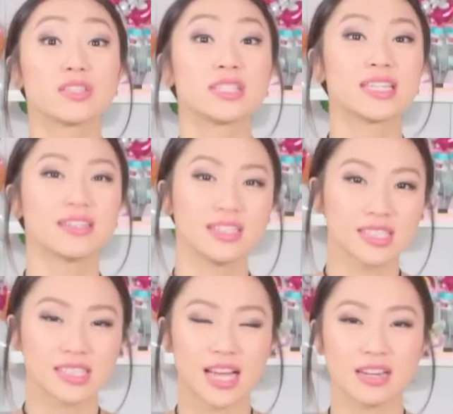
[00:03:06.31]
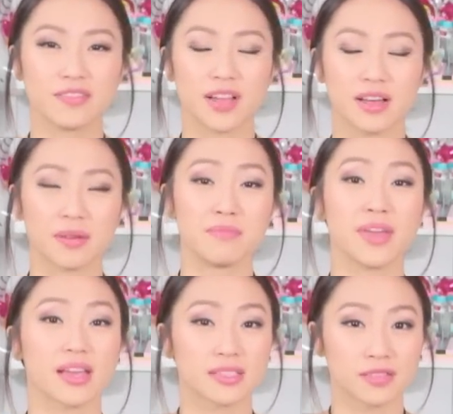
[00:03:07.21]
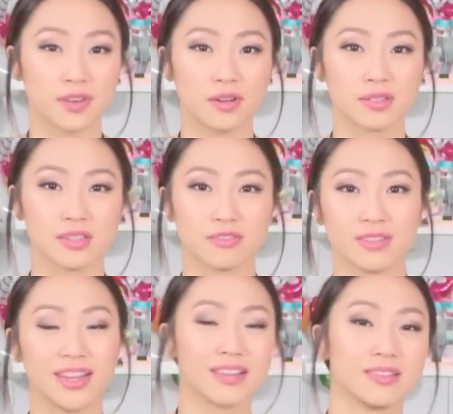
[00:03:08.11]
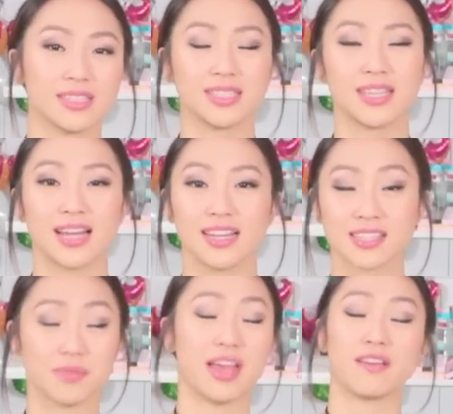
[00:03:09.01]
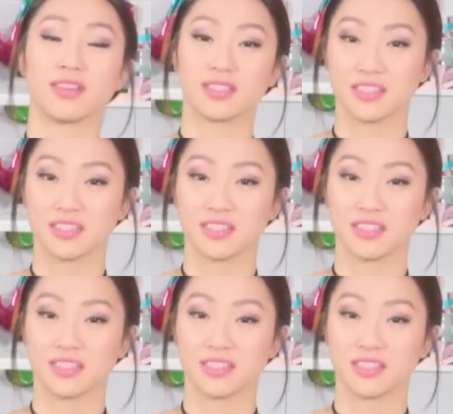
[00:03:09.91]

So Singlish is kind of like a mix of all the different languages and dialects that we have here in